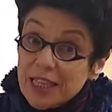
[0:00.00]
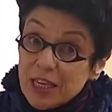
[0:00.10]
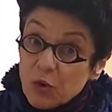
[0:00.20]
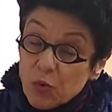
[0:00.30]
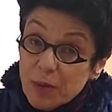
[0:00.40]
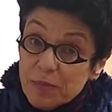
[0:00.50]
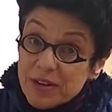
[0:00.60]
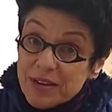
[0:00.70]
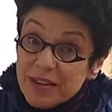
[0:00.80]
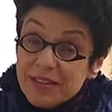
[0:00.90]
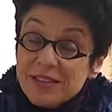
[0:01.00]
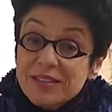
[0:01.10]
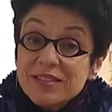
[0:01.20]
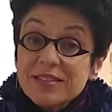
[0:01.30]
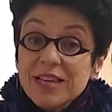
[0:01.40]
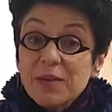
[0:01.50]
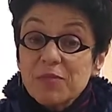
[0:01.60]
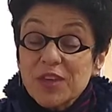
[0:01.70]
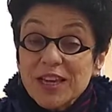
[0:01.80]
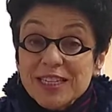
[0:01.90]
Equipment isn't the
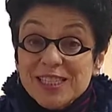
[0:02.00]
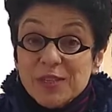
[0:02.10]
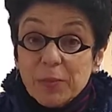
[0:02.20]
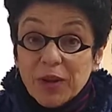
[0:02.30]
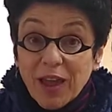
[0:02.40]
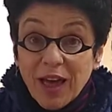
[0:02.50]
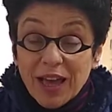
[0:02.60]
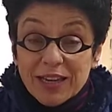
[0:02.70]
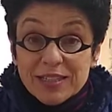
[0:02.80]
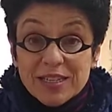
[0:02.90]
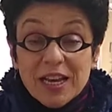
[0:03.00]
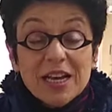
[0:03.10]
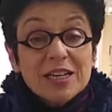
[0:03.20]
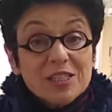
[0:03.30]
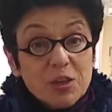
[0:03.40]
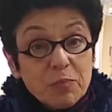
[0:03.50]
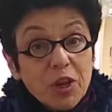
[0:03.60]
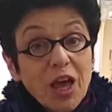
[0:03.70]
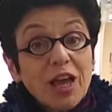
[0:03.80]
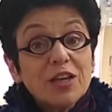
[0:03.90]
same thing as supplies.
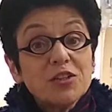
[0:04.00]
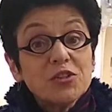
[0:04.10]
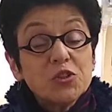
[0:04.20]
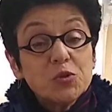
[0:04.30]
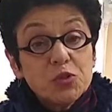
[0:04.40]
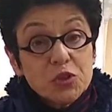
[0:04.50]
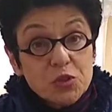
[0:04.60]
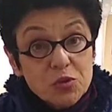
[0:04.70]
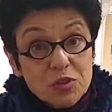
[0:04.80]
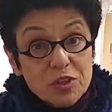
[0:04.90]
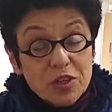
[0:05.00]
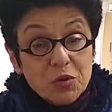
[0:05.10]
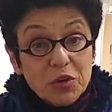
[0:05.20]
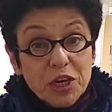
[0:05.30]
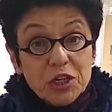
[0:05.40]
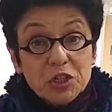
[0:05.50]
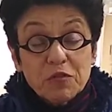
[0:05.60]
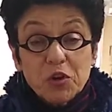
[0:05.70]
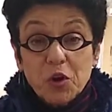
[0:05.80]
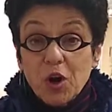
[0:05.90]
Supplies you use in the
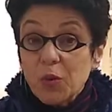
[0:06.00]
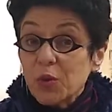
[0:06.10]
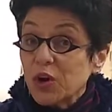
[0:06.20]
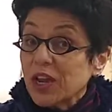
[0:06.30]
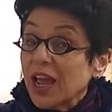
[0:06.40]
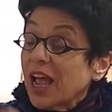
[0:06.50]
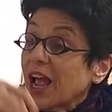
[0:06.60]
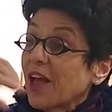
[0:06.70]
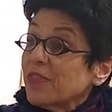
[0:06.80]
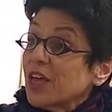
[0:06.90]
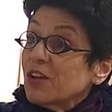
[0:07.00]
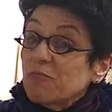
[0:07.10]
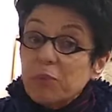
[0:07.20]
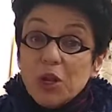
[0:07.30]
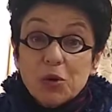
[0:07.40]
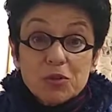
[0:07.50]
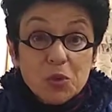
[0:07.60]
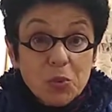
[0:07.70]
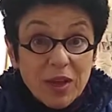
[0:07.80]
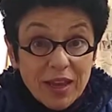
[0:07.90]
creation of your artwork and then it
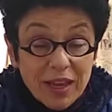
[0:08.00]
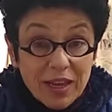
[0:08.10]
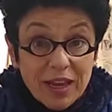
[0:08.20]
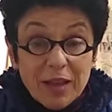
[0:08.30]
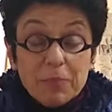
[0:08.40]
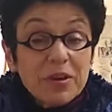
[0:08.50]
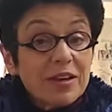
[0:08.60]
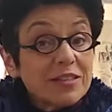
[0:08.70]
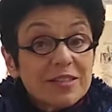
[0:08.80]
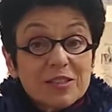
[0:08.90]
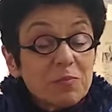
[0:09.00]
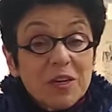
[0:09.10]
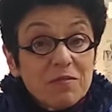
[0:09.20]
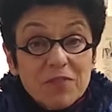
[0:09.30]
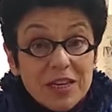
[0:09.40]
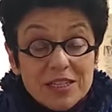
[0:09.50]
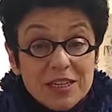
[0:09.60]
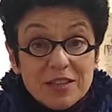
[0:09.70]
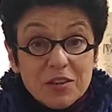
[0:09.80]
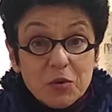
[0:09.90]
blows away because it's been
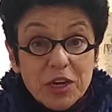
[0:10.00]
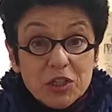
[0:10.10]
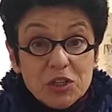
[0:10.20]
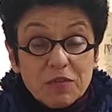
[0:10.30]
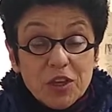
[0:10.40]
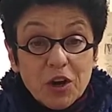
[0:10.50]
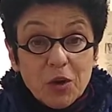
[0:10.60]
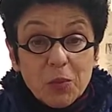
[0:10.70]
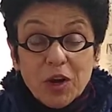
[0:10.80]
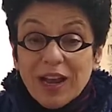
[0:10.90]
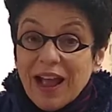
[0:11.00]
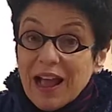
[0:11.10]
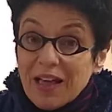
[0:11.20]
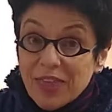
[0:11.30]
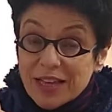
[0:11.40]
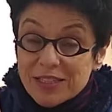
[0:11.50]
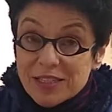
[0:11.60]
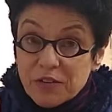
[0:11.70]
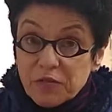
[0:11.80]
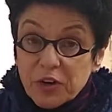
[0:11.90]
invested in the creation of the artwork.
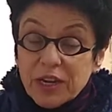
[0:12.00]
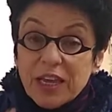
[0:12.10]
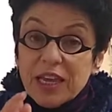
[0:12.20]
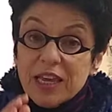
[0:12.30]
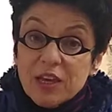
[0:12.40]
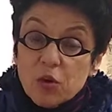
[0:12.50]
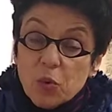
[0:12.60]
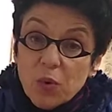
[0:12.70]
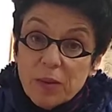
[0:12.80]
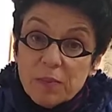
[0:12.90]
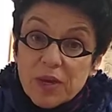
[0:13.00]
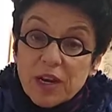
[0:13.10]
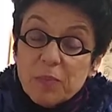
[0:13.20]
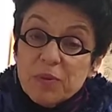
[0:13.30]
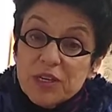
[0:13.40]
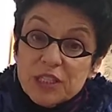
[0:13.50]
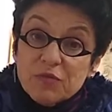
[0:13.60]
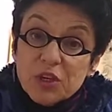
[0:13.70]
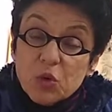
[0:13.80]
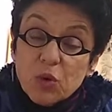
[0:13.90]
That's different. Equipment, a
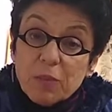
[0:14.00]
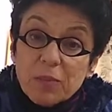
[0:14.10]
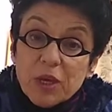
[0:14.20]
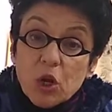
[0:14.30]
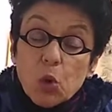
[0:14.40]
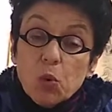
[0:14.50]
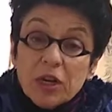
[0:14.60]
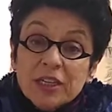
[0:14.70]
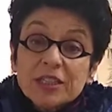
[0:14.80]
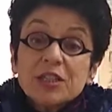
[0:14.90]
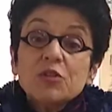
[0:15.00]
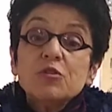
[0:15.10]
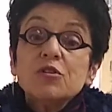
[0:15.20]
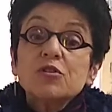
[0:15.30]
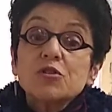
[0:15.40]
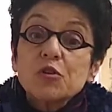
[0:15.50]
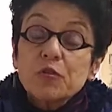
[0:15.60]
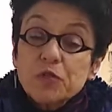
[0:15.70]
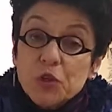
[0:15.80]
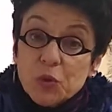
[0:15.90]
piece of equipment, will continue to
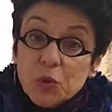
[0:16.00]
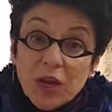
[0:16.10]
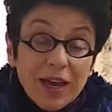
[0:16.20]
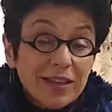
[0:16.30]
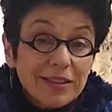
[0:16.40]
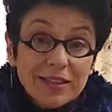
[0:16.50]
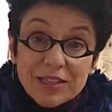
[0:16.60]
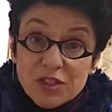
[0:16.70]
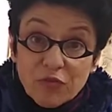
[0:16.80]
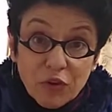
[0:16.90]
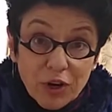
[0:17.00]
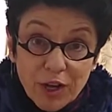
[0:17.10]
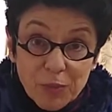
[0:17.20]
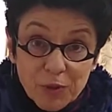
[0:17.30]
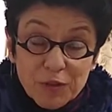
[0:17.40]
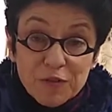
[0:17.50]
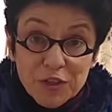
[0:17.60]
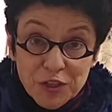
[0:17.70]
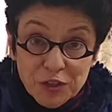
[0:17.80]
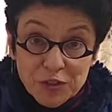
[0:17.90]
serve you at least for a couple of
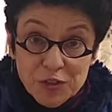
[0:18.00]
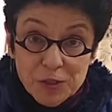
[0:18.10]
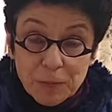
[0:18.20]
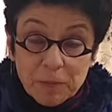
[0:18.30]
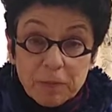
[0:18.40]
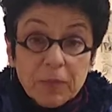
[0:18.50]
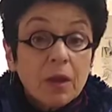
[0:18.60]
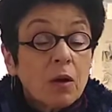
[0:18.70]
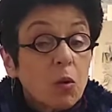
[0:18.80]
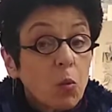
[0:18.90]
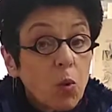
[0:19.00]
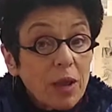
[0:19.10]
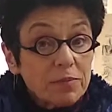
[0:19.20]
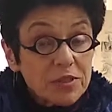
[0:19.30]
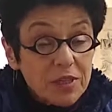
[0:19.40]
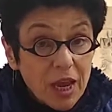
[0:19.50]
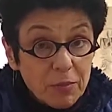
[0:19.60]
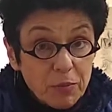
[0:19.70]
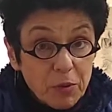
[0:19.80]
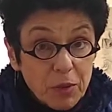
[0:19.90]
years.
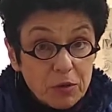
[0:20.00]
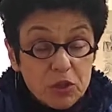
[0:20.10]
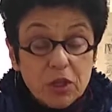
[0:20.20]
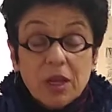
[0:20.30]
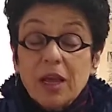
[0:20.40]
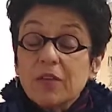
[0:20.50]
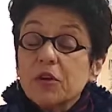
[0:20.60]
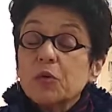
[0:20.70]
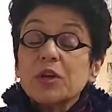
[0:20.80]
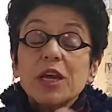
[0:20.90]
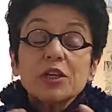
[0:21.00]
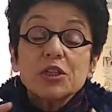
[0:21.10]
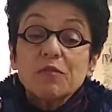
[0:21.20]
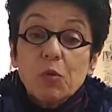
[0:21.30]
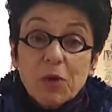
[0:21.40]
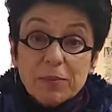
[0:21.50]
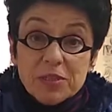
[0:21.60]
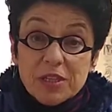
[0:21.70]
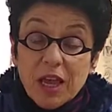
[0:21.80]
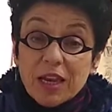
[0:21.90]
Website promotion. The creation of a
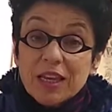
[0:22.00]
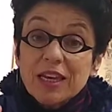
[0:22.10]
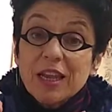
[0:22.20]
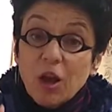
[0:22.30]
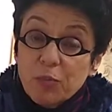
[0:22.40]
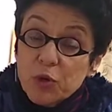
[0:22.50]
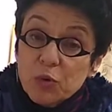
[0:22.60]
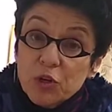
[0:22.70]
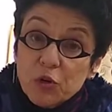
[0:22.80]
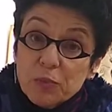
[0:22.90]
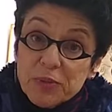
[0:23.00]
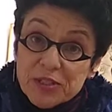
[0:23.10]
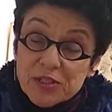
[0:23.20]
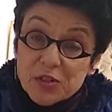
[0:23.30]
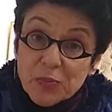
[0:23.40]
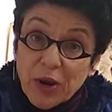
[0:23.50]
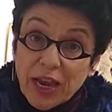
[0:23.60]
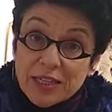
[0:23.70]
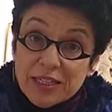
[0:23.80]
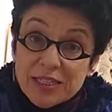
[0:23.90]
website can help you in your business
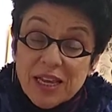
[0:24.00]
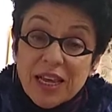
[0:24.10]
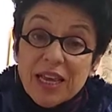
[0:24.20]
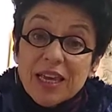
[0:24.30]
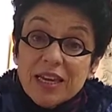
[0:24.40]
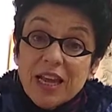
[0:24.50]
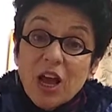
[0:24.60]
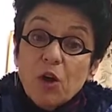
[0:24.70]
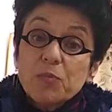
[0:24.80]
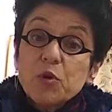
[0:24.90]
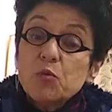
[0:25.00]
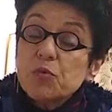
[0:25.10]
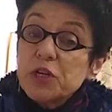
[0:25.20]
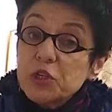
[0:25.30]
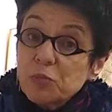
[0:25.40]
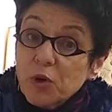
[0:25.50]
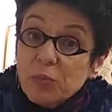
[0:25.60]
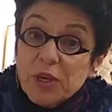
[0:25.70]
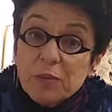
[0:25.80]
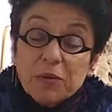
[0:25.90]
practice. It can help you reach
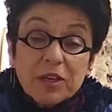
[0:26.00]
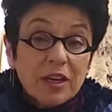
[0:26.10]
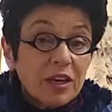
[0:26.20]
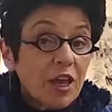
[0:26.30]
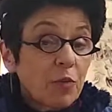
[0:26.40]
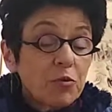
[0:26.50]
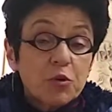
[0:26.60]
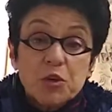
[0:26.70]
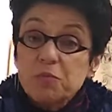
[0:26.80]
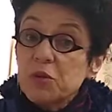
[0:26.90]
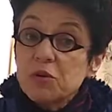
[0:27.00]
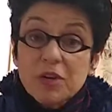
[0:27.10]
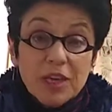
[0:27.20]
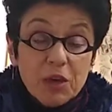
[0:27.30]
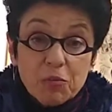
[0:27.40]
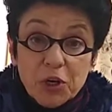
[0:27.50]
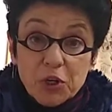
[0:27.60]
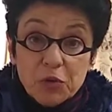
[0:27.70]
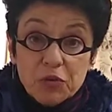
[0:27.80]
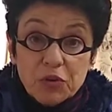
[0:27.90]
more people. It can help you communicate
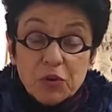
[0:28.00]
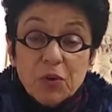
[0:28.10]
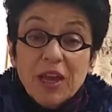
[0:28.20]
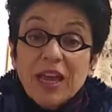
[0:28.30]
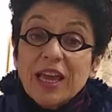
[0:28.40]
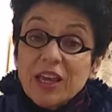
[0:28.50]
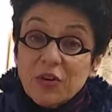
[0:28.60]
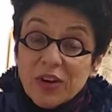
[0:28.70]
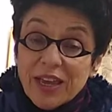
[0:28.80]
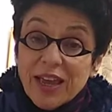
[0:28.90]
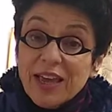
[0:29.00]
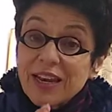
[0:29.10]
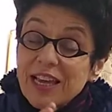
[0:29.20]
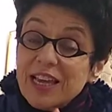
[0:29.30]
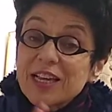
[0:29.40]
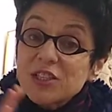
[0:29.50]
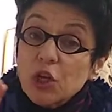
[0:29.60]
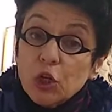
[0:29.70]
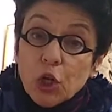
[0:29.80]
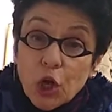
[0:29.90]
what you do. Here again, it's
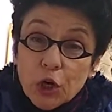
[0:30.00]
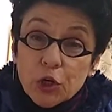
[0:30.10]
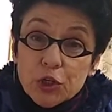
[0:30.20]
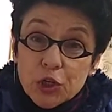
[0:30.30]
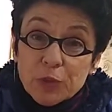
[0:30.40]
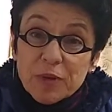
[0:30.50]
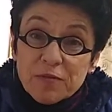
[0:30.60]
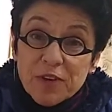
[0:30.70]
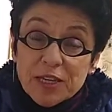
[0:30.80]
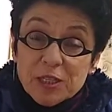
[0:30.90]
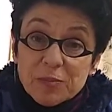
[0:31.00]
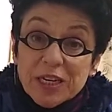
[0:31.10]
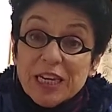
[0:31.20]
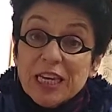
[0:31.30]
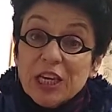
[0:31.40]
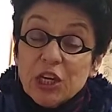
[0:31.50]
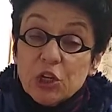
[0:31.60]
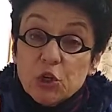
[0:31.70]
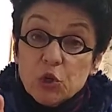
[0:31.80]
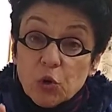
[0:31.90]
a longer-term investment
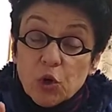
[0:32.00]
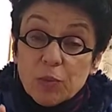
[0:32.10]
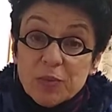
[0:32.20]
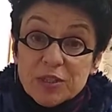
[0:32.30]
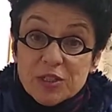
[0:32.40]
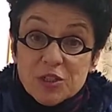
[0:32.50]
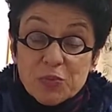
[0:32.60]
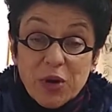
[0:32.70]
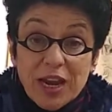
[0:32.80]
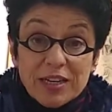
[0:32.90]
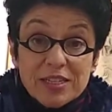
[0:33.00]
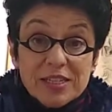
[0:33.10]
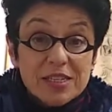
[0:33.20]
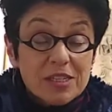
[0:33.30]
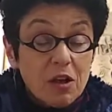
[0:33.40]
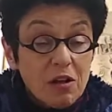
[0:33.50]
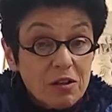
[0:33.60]
in your business practices.